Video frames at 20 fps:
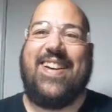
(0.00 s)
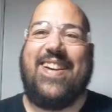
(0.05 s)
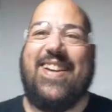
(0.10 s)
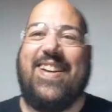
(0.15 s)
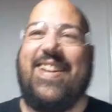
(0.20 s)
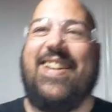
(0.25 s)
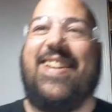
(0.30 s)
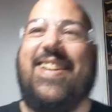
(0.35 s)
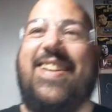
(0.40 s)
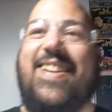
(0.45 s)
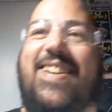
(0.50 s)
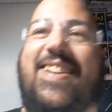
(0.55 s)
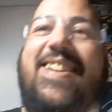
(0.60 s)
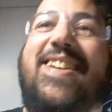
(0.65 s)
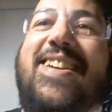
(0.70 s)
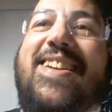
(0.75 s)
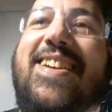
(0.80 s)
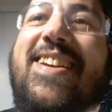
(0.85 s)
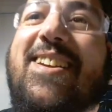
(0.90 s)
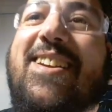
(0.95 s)
Let
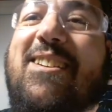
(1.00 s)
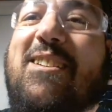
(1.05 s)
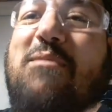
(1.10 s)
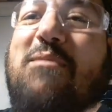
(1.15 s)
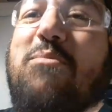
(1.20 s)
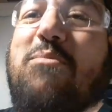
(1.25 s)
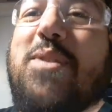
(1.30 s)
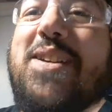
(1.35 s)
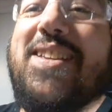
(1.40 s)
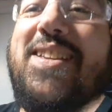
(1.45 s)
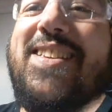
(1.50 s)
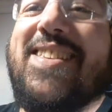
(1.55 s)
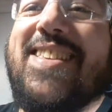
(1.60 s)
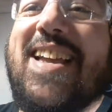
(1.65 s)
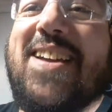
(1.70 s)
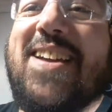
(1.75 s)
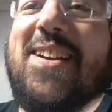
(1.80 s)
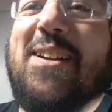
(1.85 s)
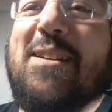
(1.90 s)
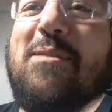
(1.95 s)
me bring this
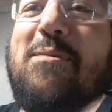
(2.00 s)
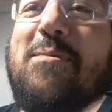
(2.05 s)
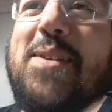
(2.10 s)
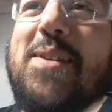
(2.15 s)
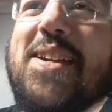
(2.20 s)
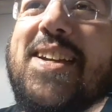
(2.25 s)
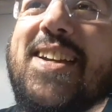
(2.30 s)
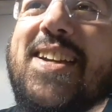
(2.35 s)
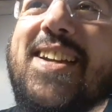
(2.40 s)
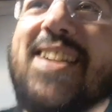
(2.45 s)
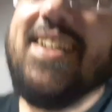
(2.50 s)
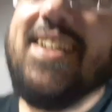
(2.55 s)
down a little bit.